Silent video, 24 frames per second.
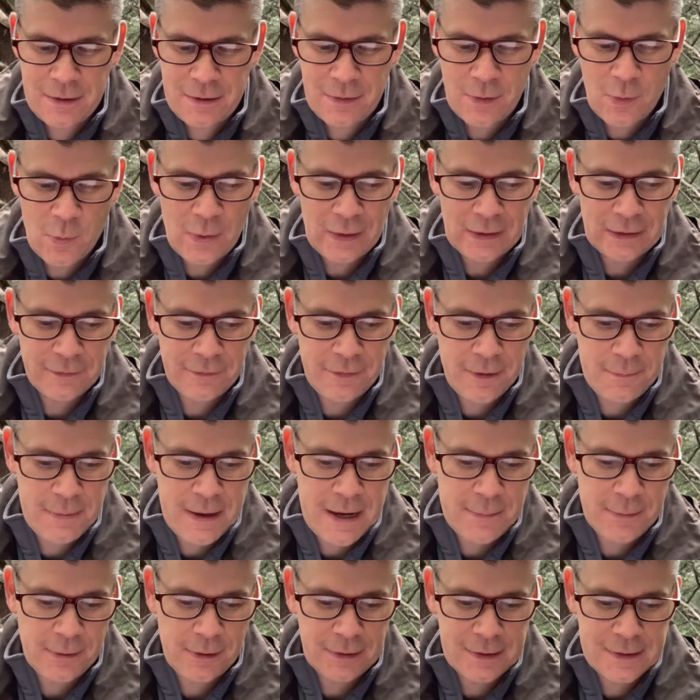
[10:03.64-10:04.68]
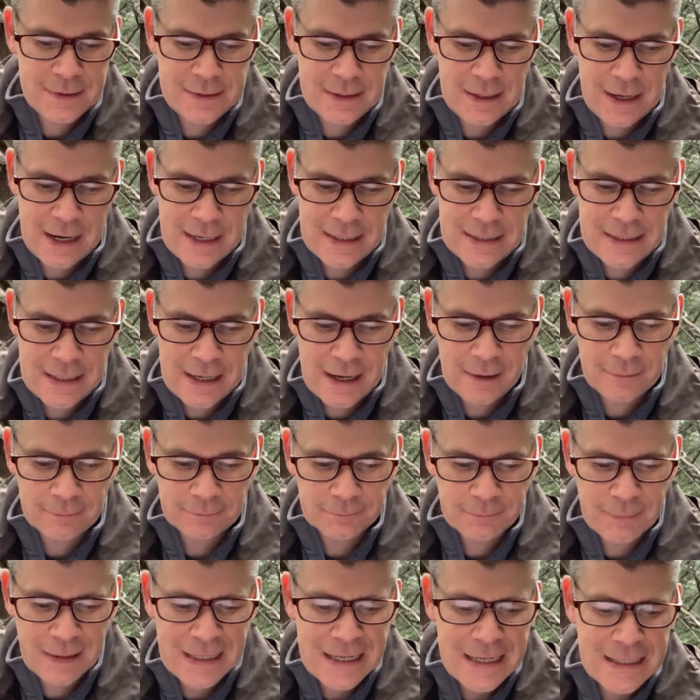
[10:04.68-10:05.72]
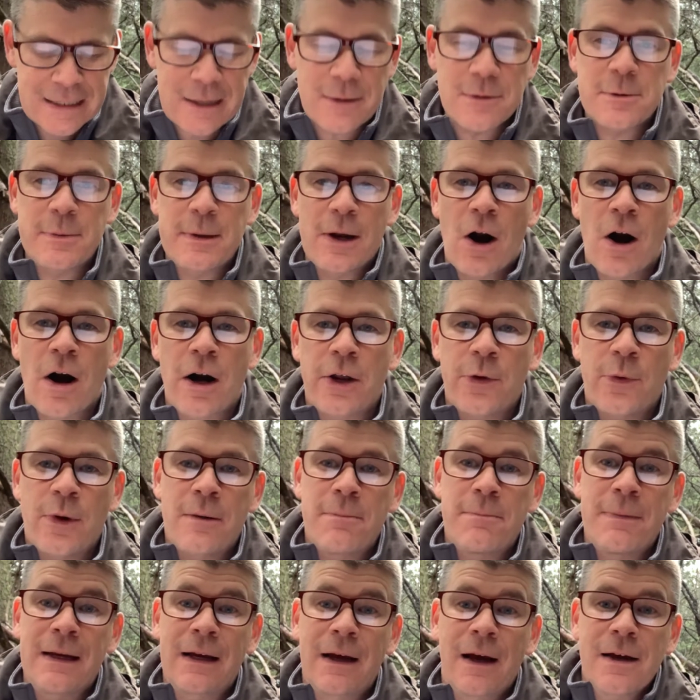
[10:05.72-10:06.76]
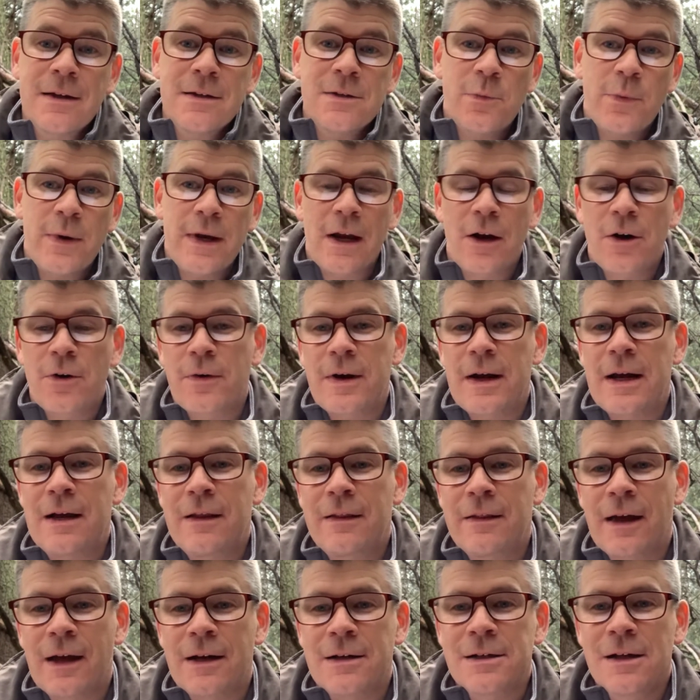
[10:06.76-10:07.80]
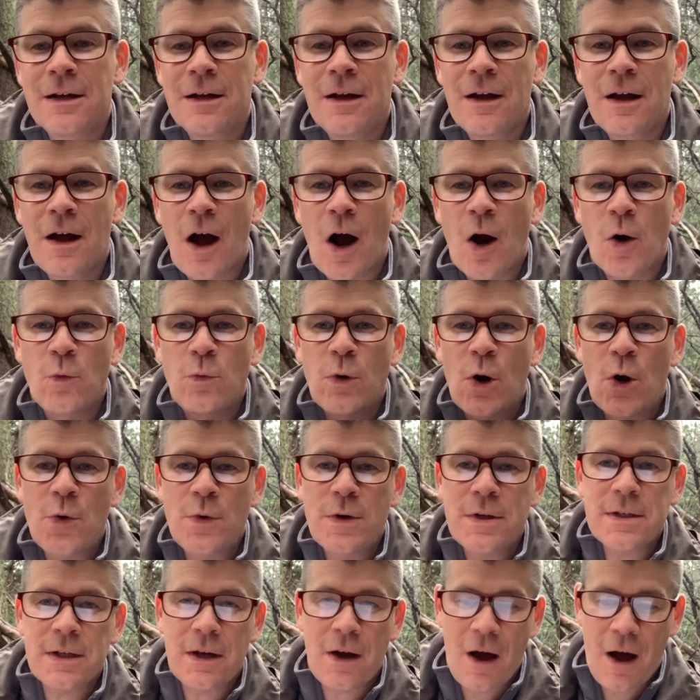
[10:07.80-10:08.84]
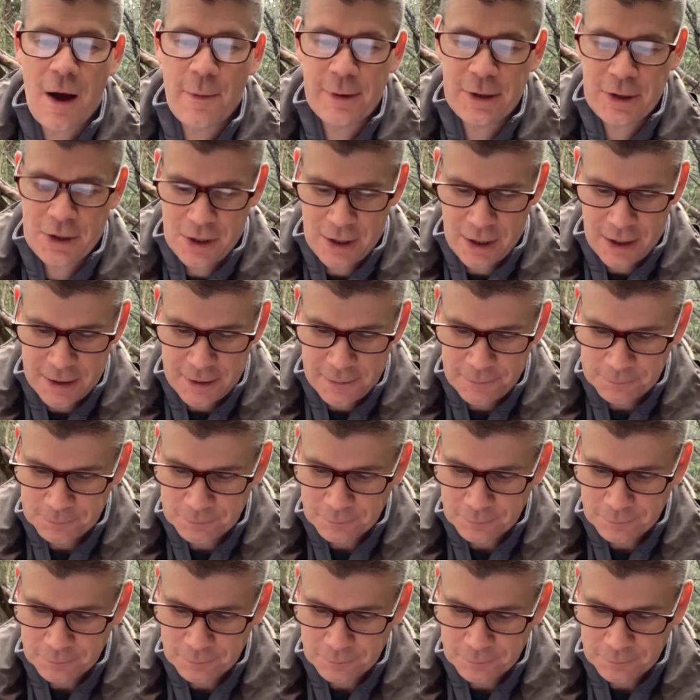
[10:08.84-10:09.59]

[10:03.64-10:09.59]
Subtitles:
the will of the people is the idea. But he seems to be arguing because we agree that a road is a common good,